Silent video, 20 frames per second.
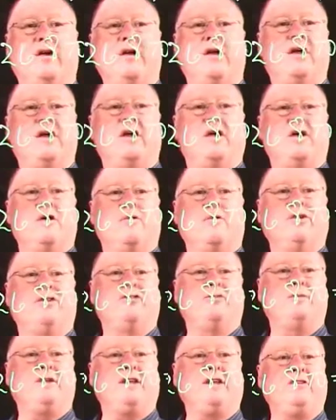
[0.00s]
which
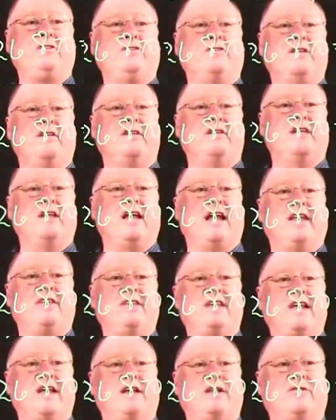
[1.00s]
means at the end of
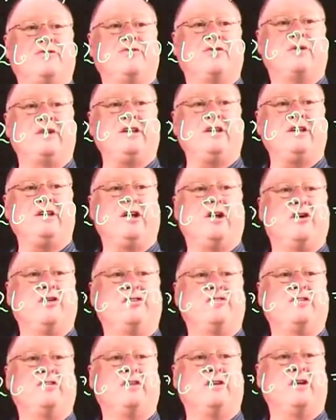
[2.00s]
20 years,
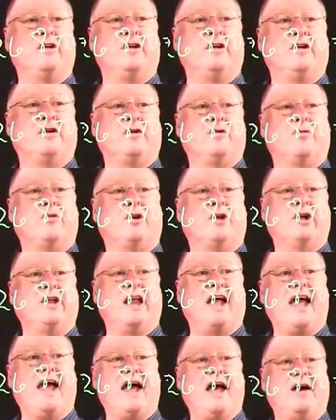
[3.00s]
we're going to
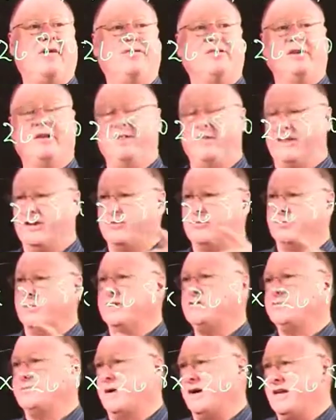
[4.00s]
have this much
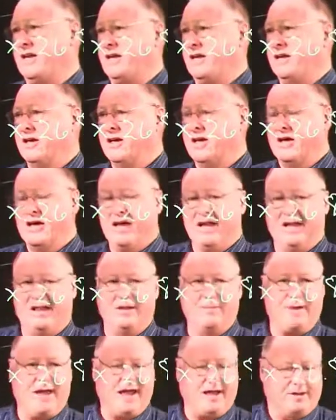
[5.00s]
money in the bank,
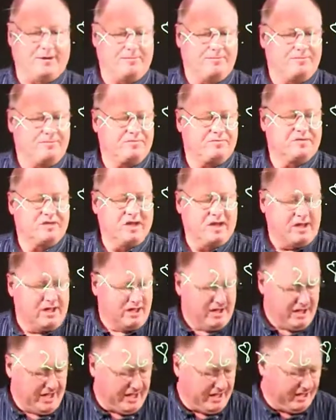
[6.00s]

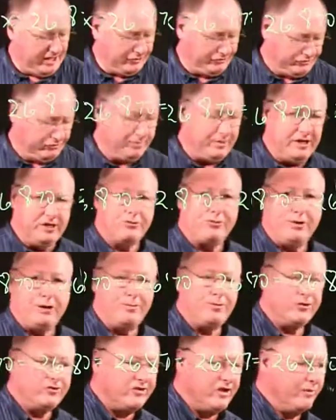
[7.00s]
assuming a 3%
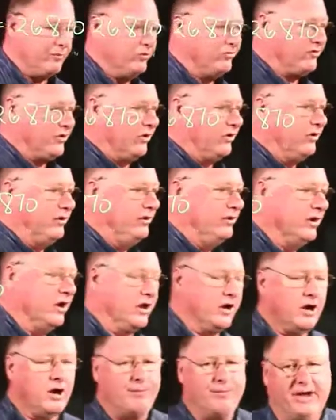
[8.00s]
return on our
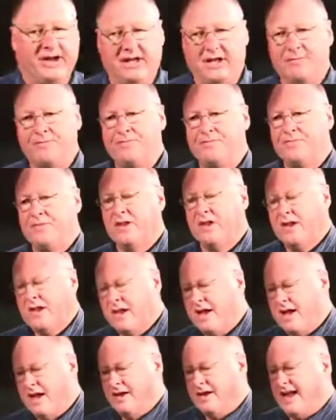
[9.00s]
money.
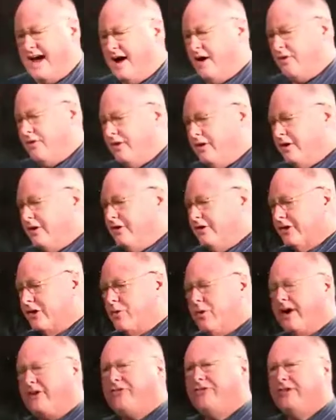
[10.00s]
Now, the
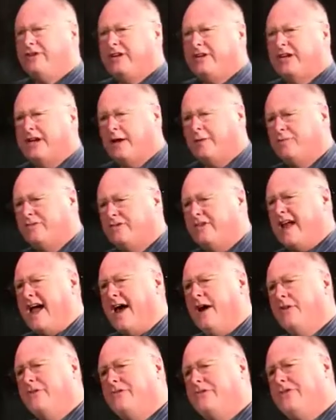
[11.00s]
question comes down
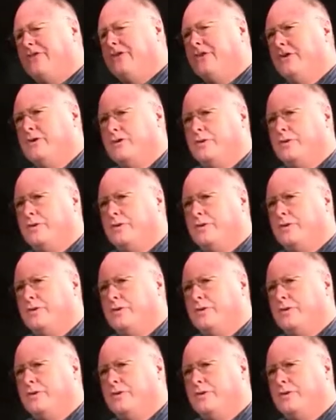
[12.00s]
to,